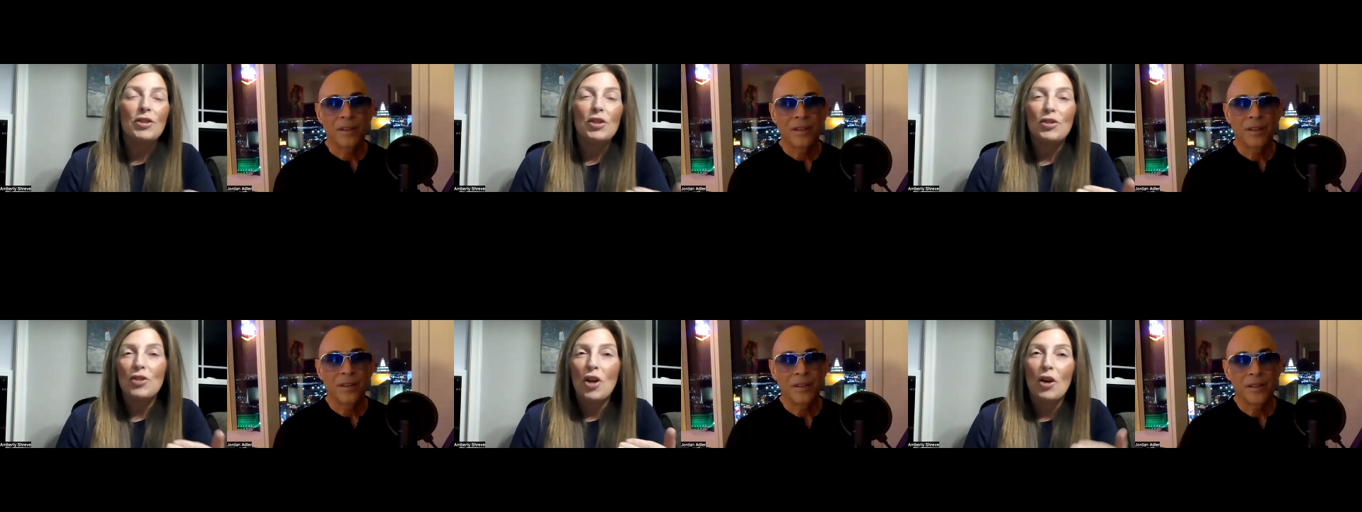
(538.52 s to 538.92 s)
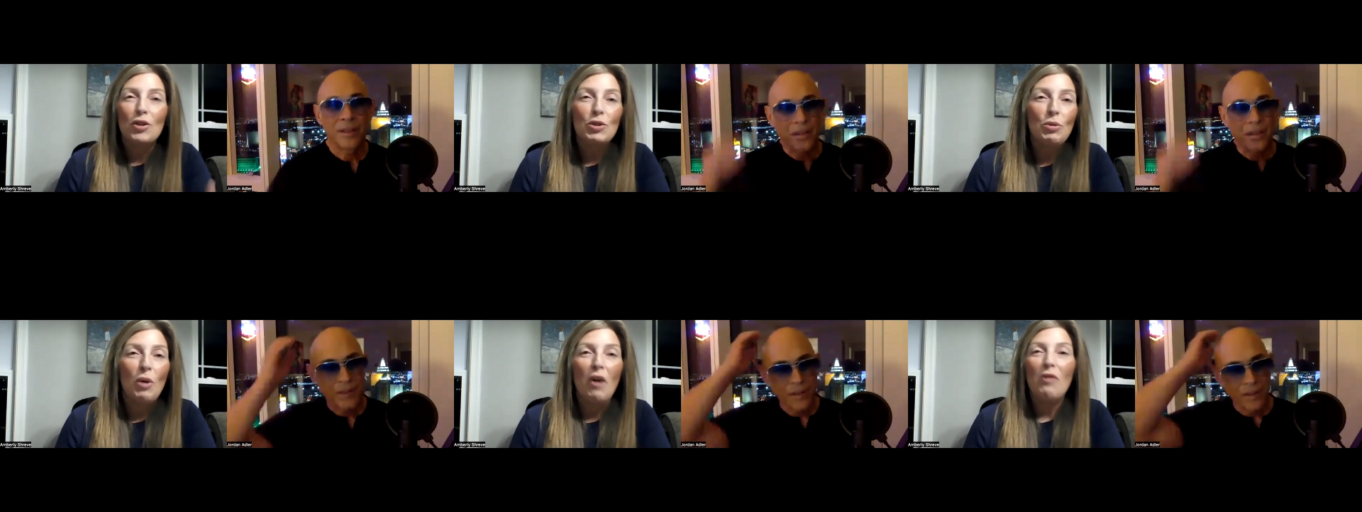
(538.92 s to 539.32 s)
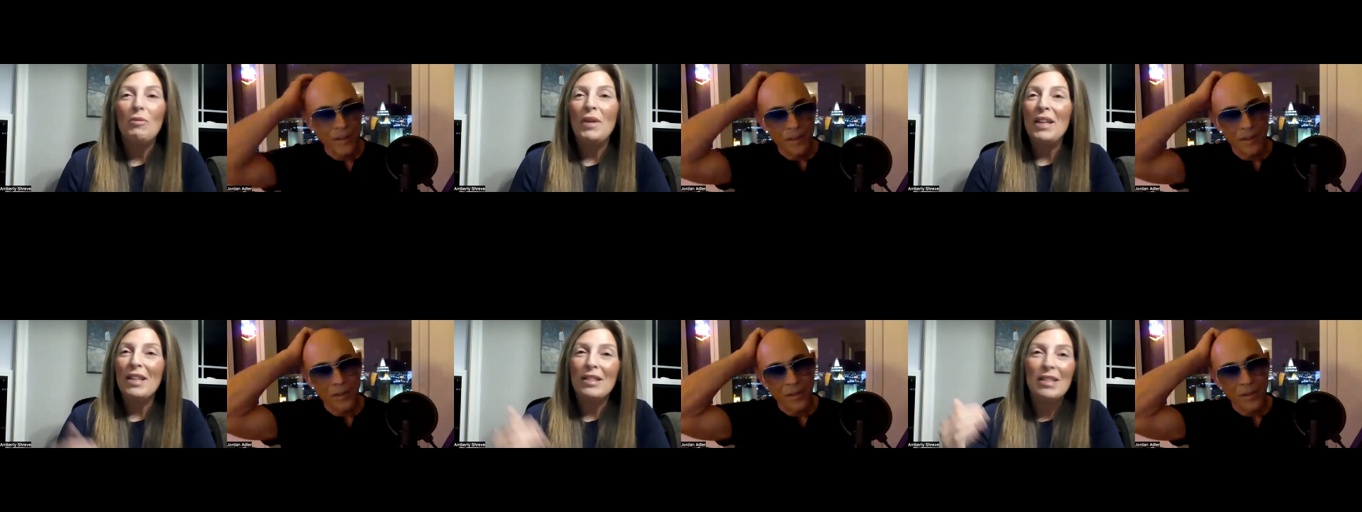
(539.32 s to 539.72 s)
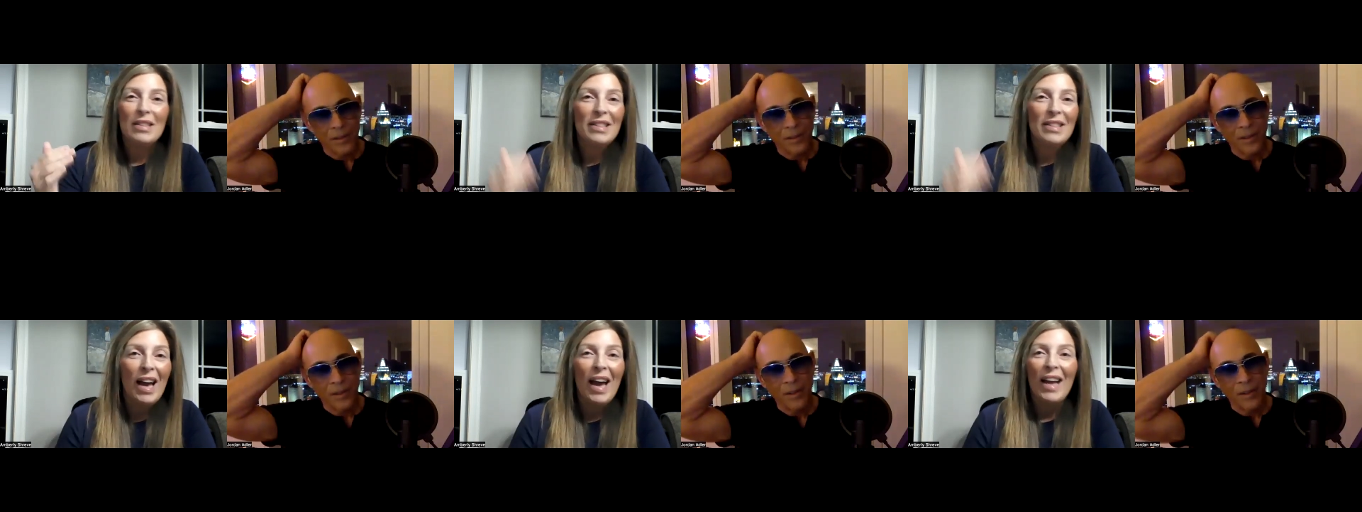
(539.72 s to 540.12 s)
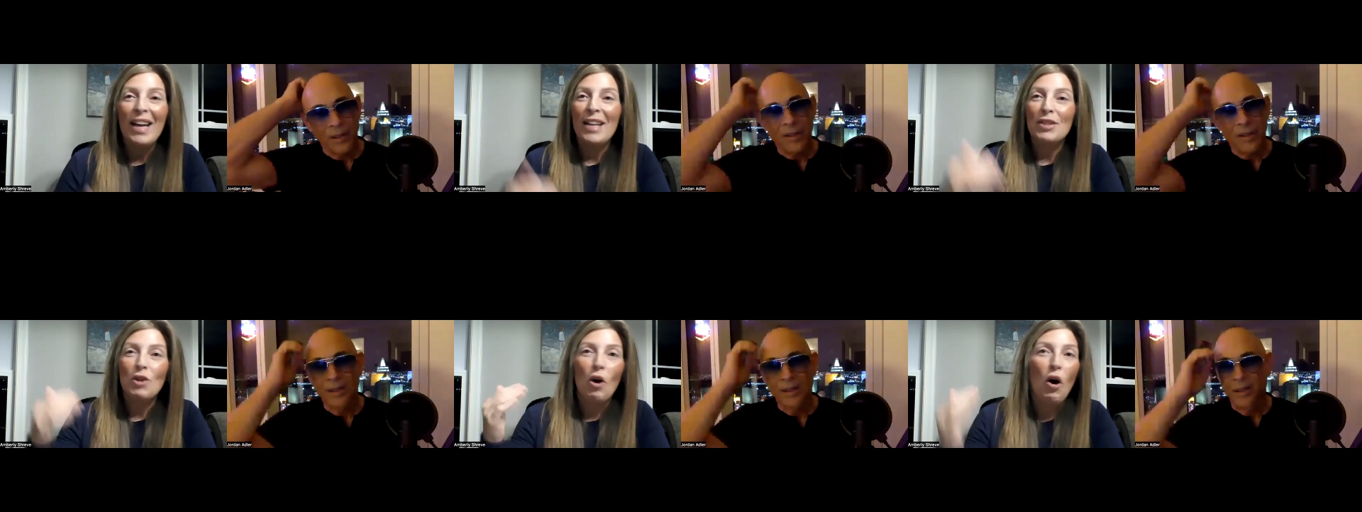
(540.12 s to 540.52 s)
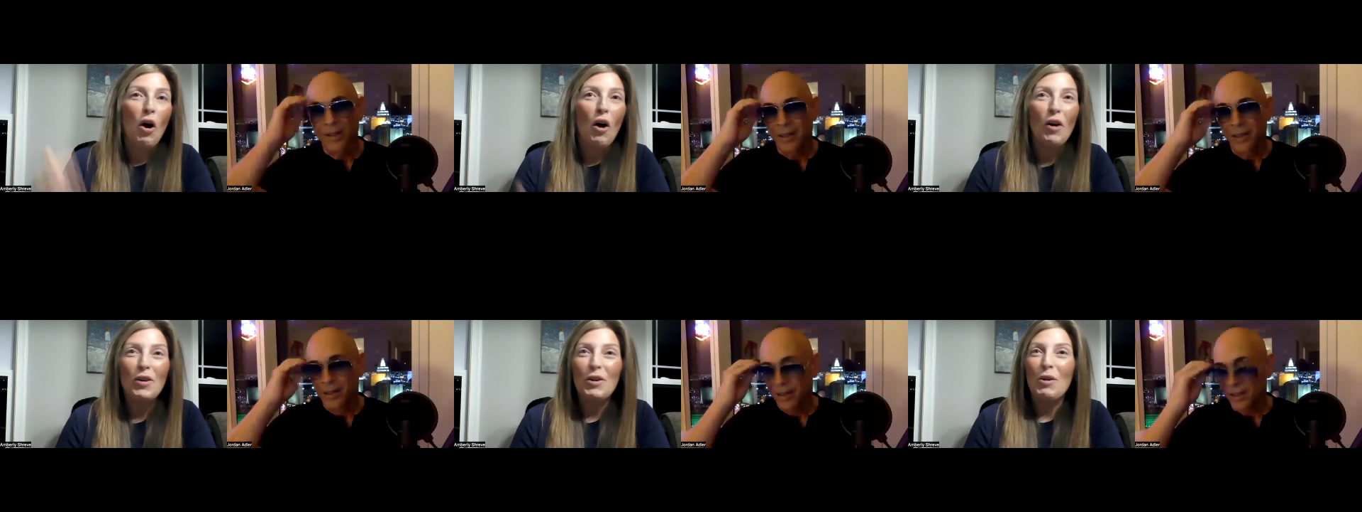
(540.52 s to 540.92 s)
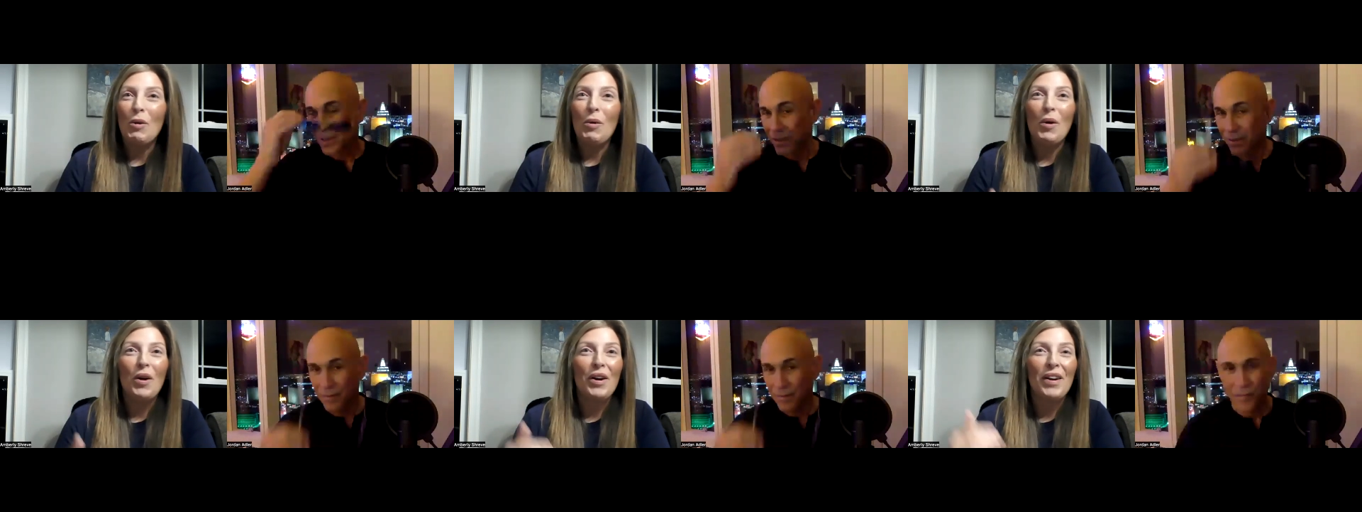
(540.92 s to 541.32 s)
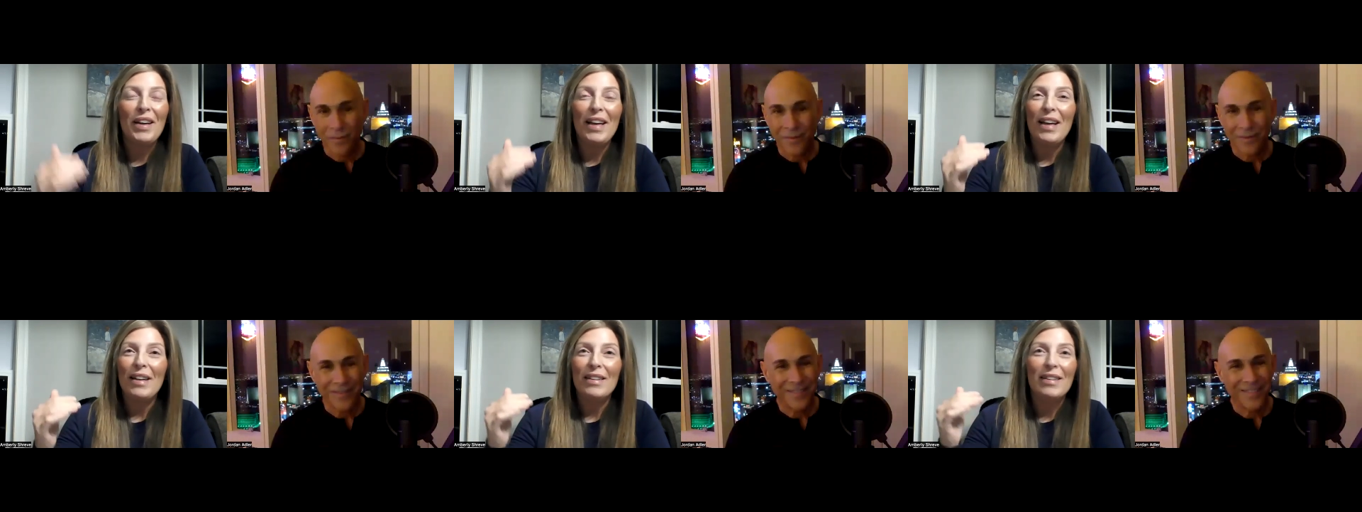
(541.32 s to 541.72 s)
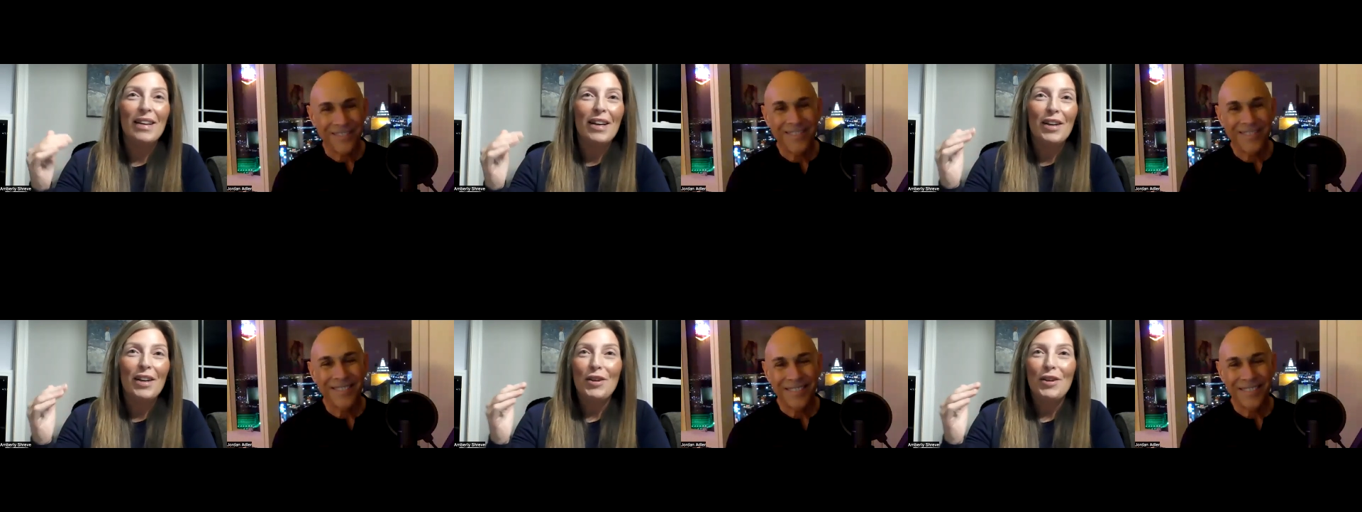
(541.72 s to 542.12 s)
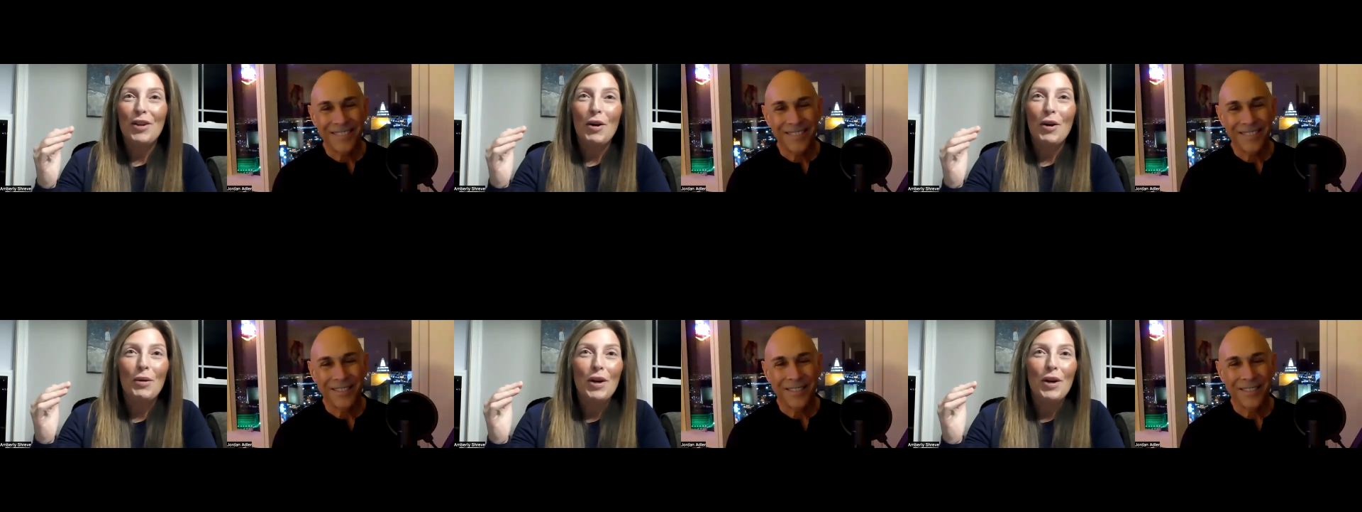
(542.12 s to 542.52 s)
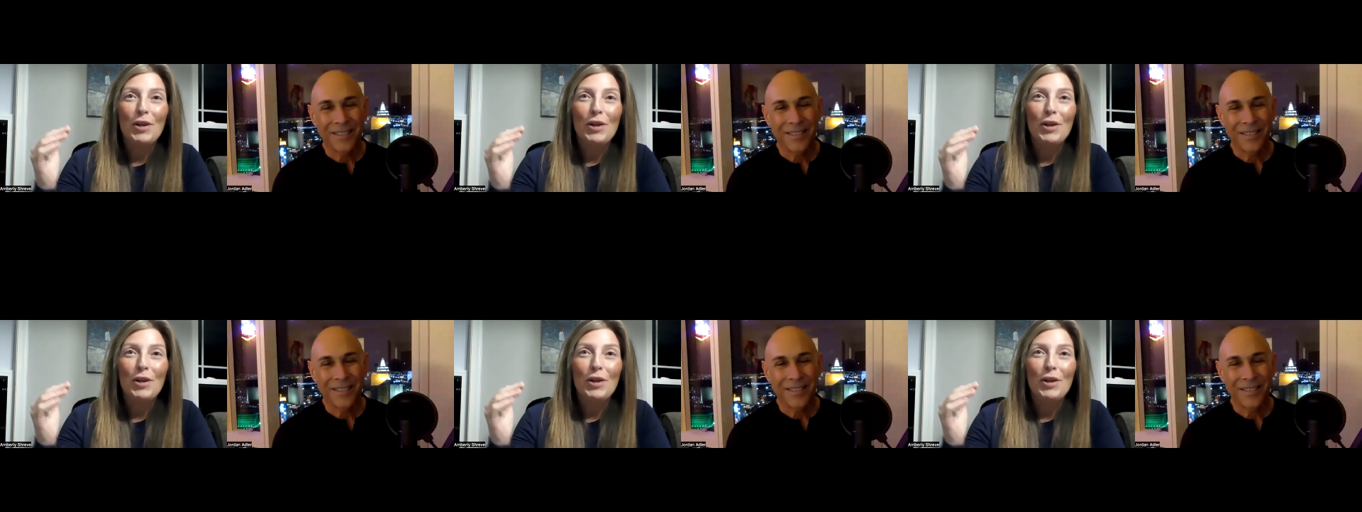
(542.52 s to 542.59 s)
Speaker 1: just 12 meetings a day. It's hardcore in, you know,